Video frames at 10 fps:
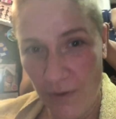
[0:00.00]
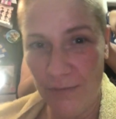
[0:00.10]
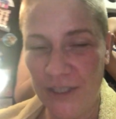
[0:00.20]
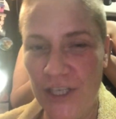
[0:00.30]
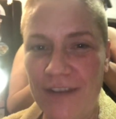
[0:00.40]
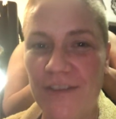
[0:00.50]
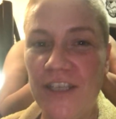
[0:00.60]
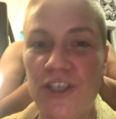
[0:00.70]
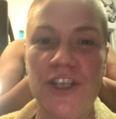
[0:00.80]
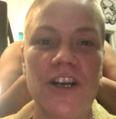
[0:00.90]
when we shave
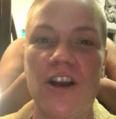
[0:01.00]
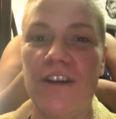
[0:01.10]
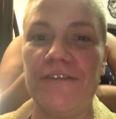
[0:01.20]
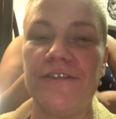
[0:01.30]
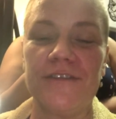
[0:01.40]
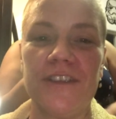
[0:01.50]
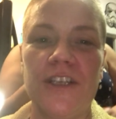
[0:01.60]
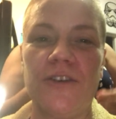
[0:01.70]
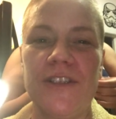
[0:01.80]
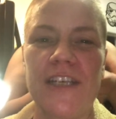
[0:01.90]
this shit off,
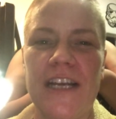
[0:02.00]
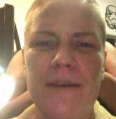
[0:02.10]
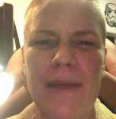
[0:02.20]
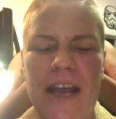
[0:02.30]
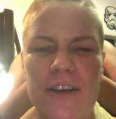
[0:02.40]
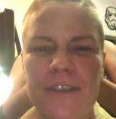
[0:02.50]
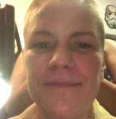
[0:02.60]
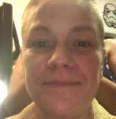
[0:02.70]
you know, it's not gonna matter.